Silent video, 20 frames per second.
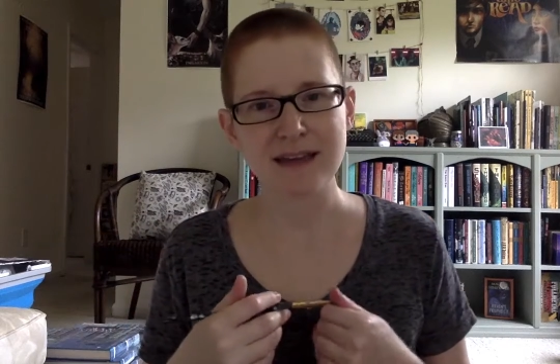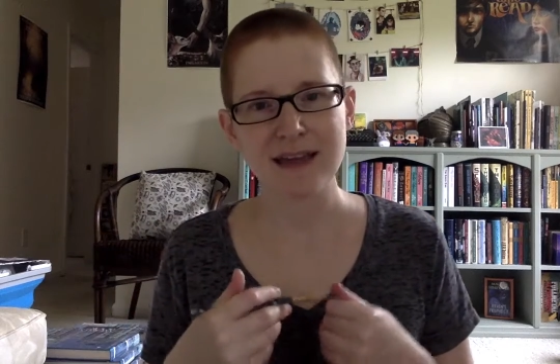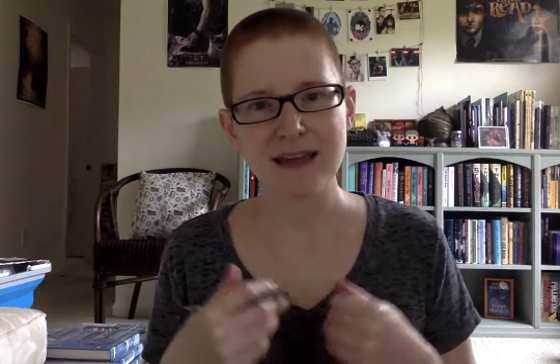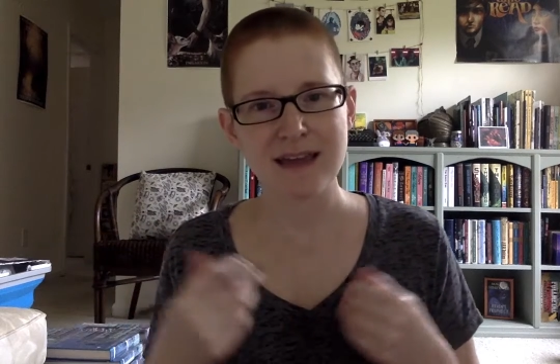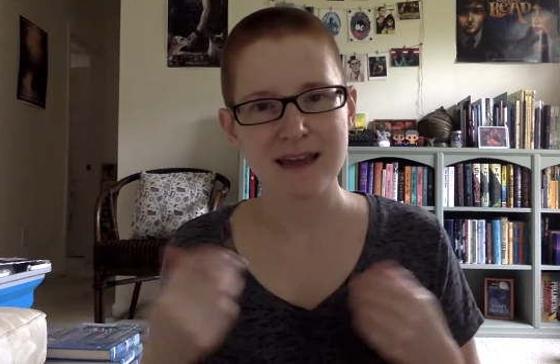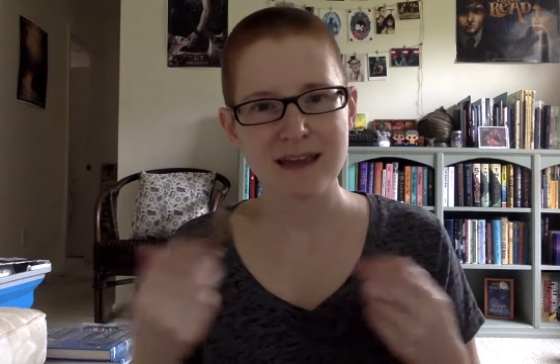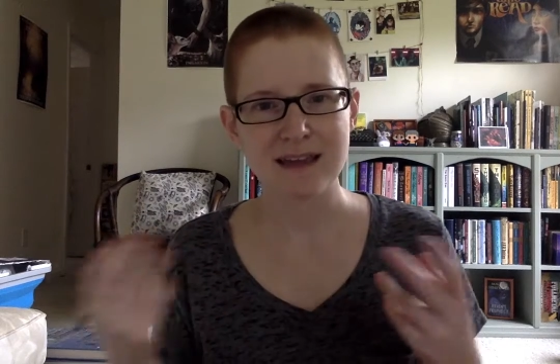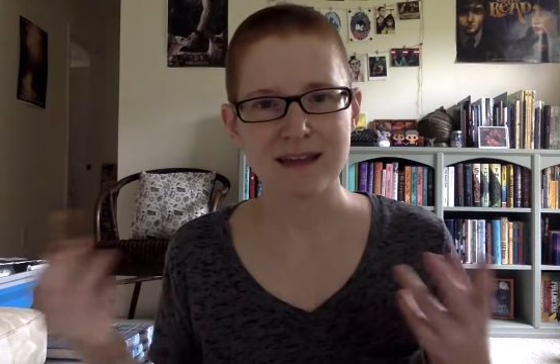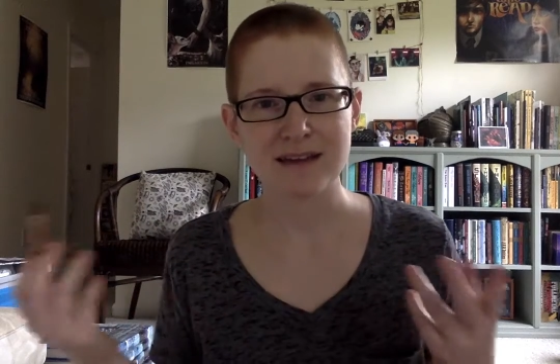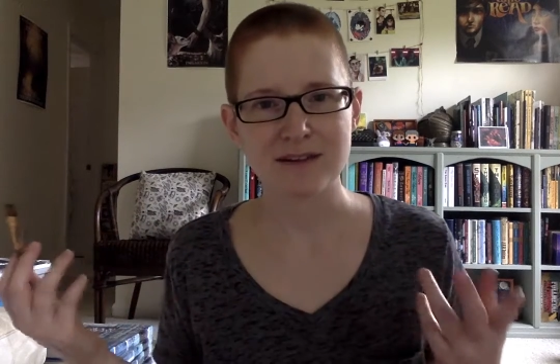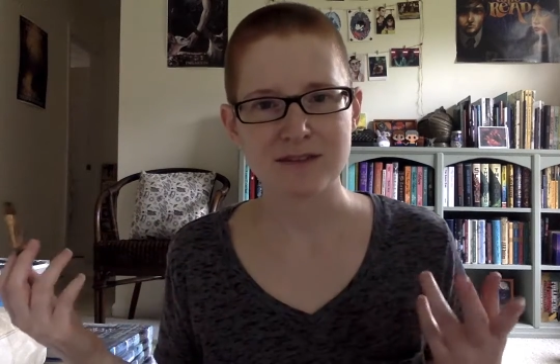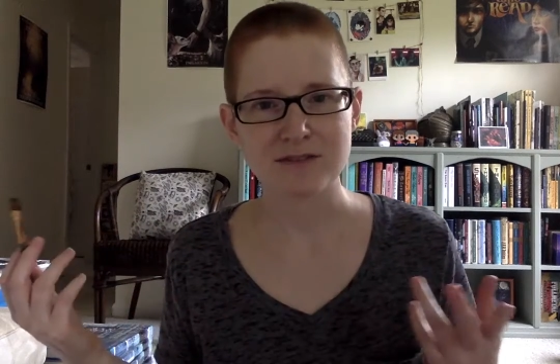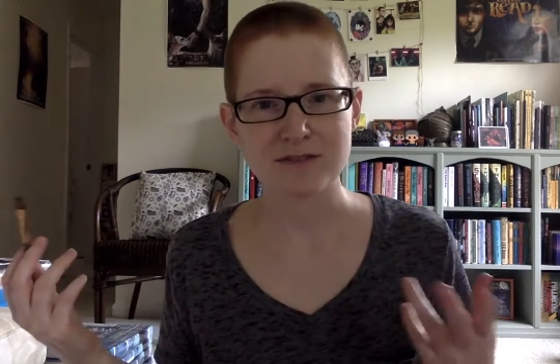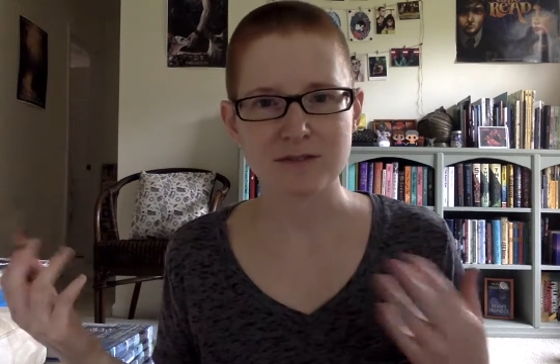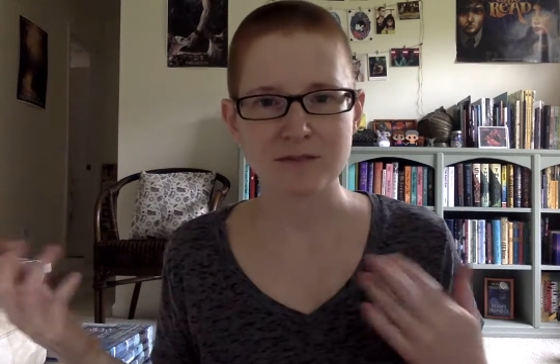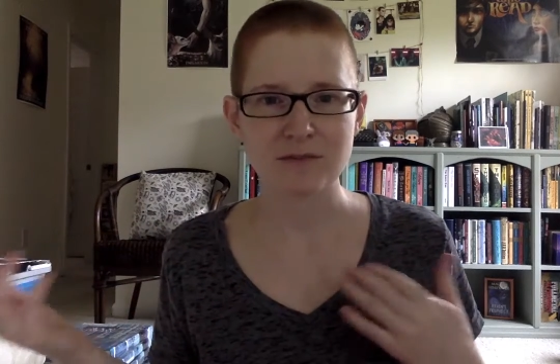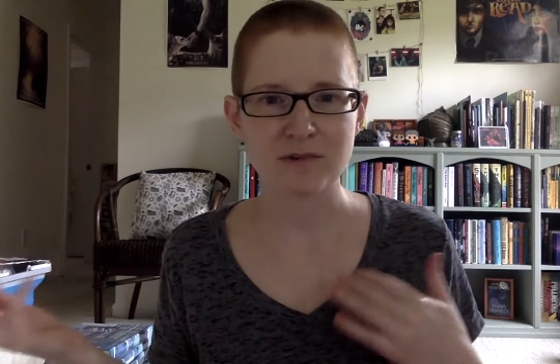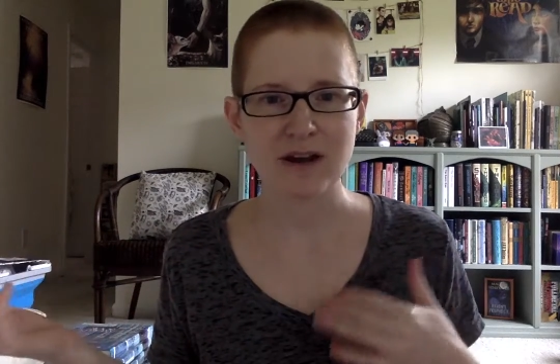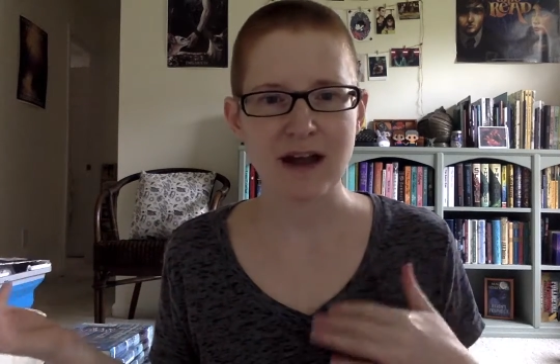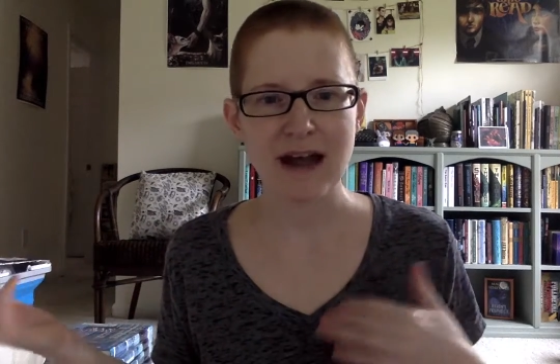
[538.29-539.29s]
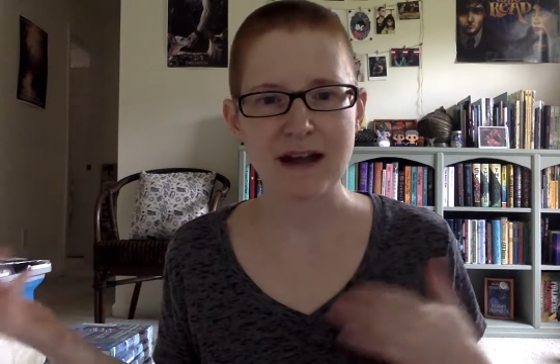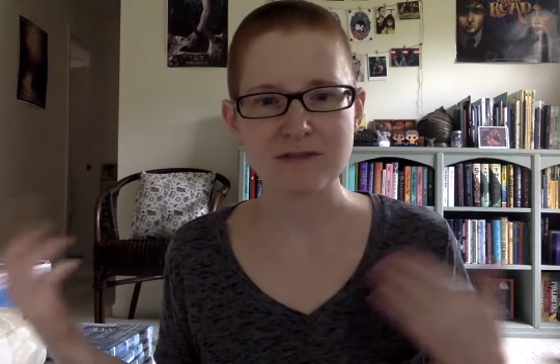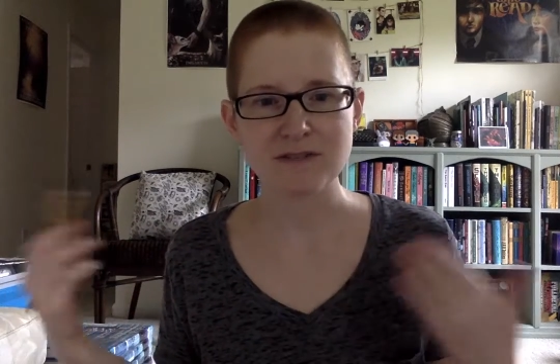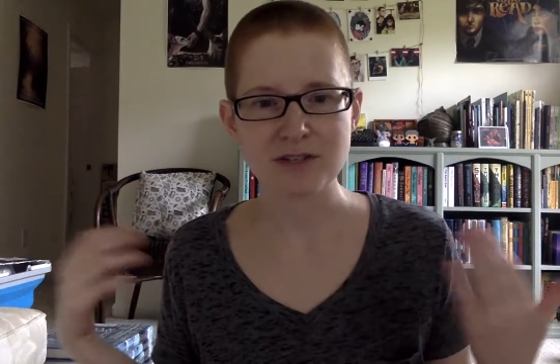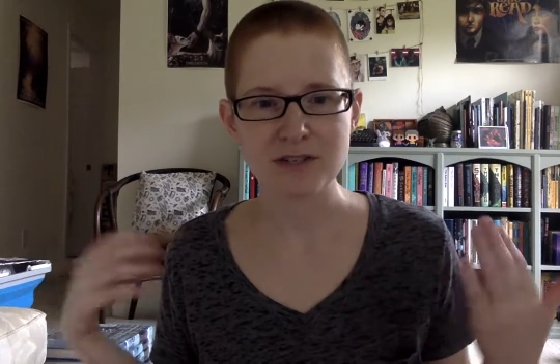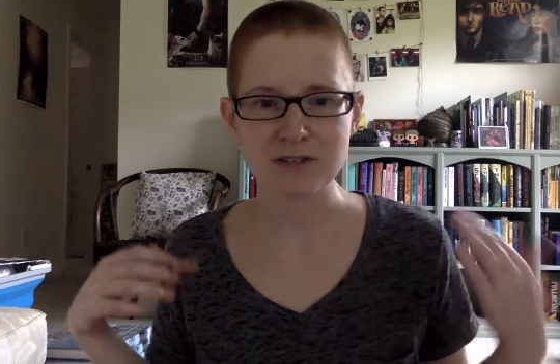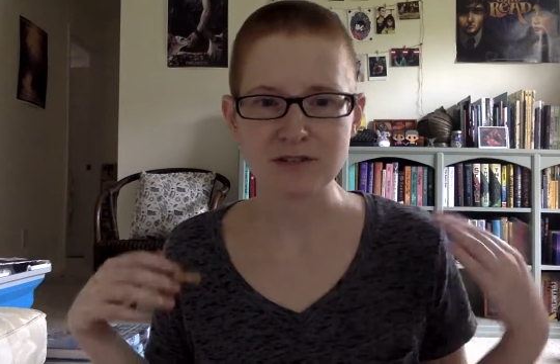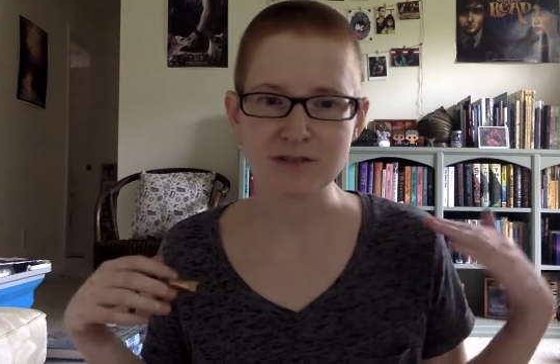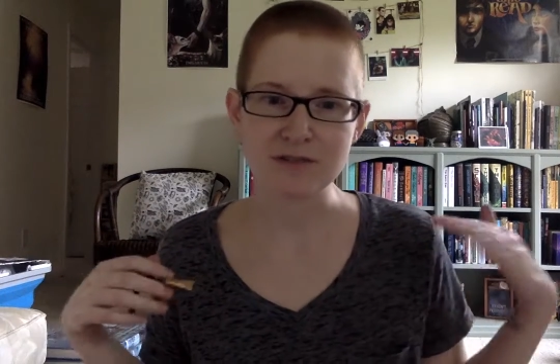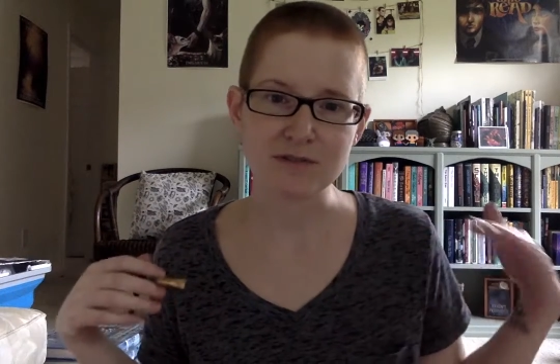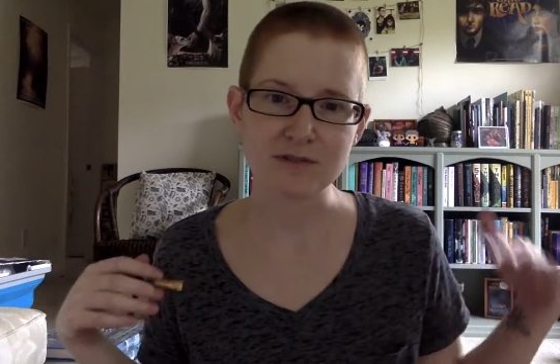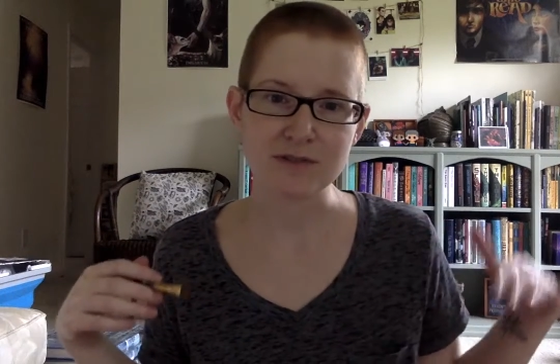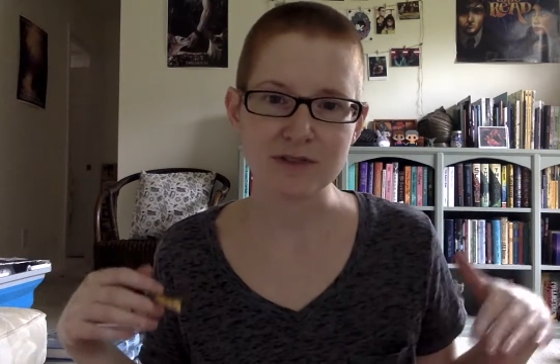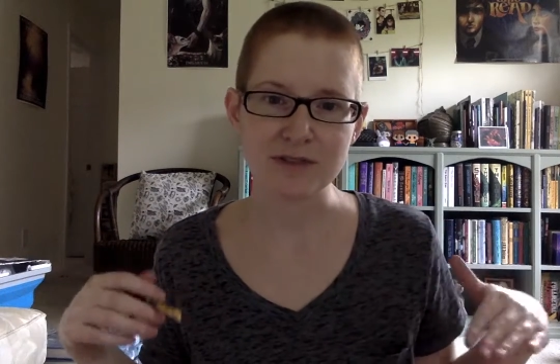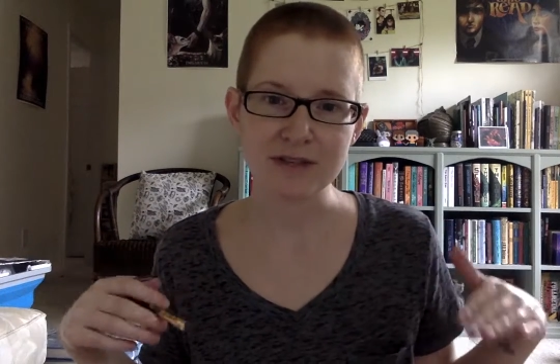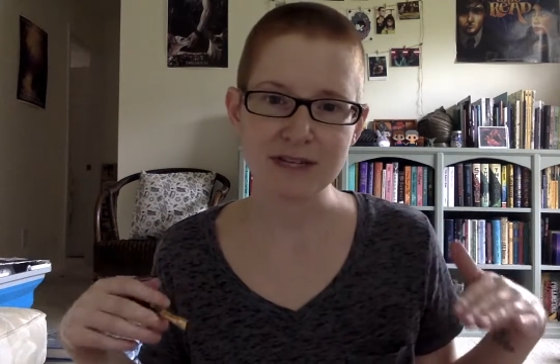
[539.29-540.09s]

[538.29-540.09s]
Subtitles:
hey, here's some crafts you can do with your